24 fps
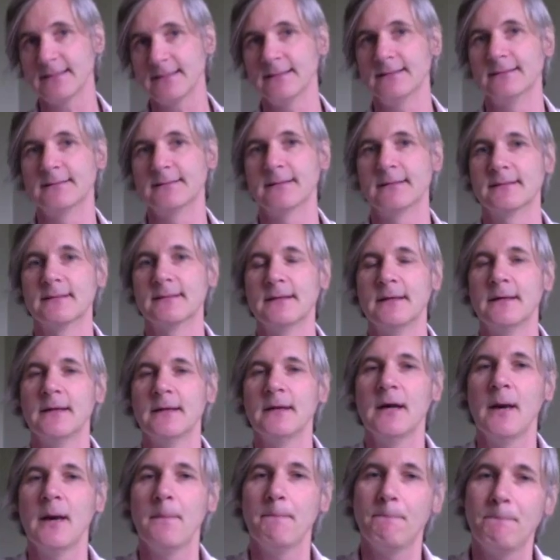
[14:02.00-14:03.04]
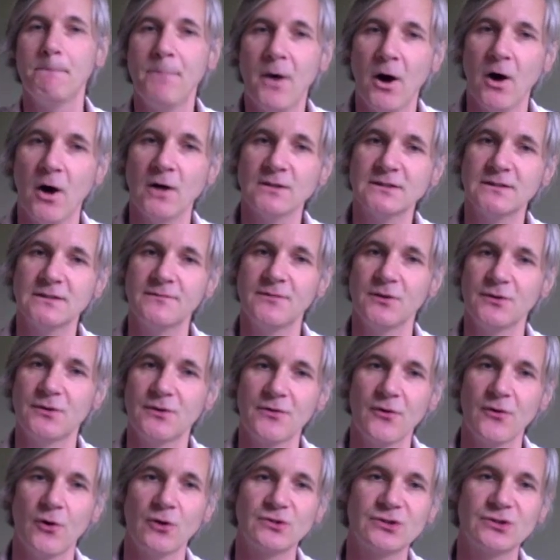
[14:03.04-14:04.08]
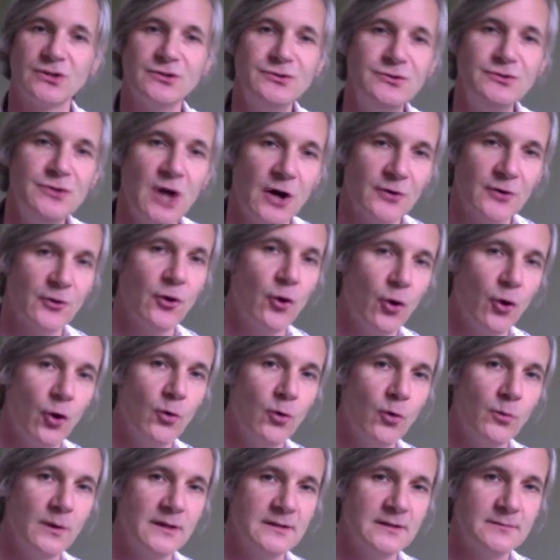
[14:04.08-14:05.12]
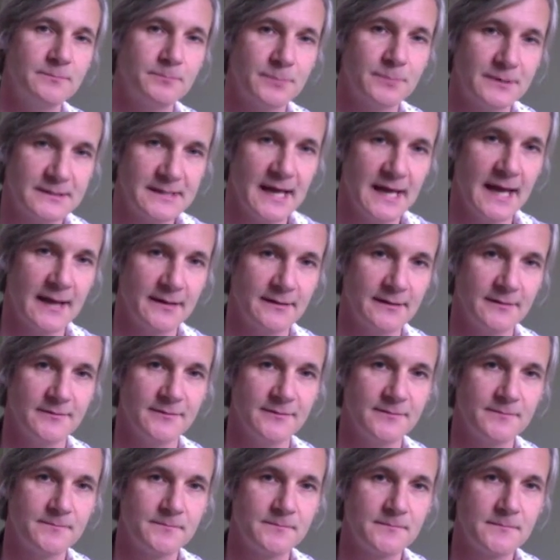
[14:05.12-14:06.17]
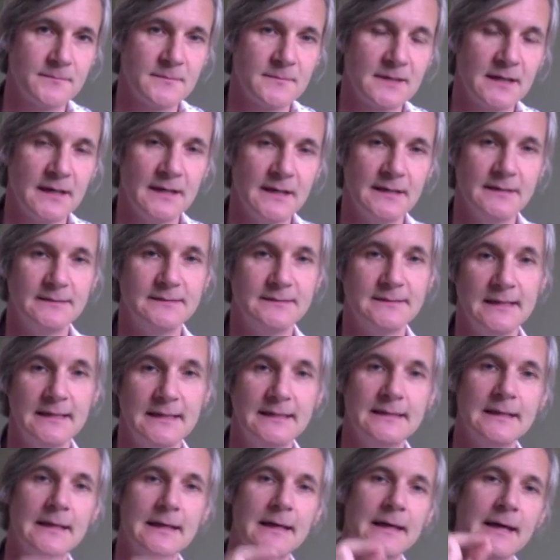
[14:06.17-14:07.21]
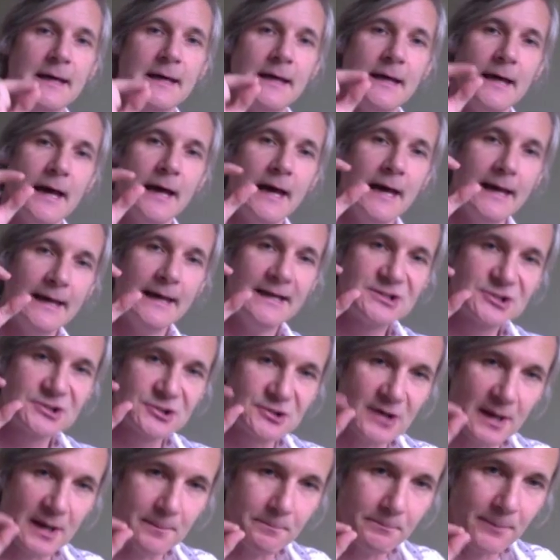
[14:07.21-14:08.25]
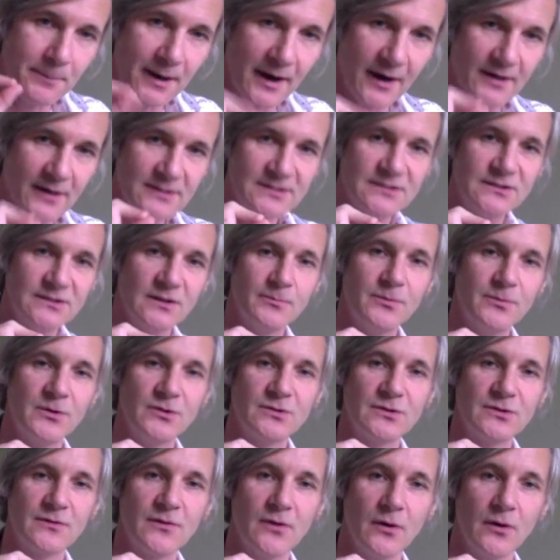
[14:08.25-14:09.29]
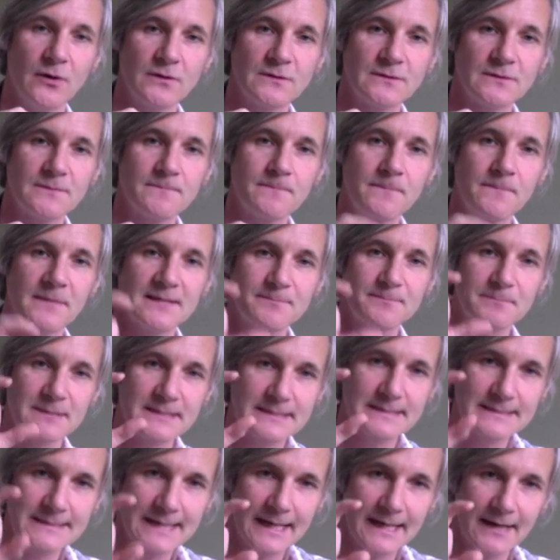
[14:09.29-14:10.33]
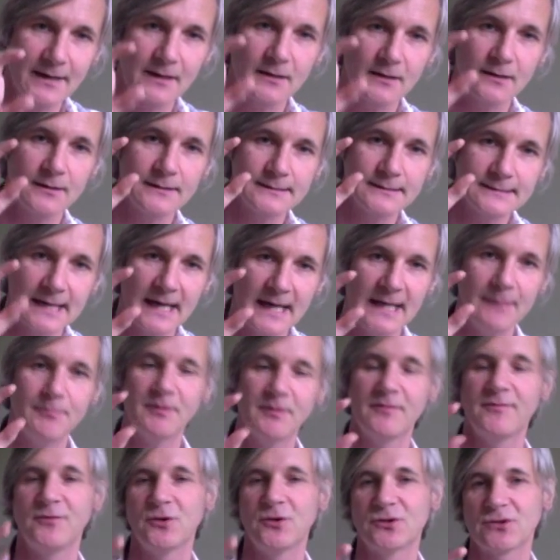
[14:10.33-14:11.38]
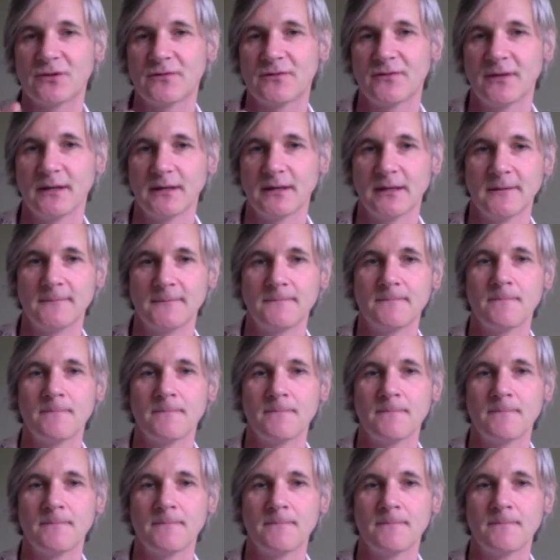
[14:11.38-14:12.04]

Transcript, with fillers: is that positive future thoughts are not always protective. And indeed, intrapersonal future thoughts, this particular type of future thinking,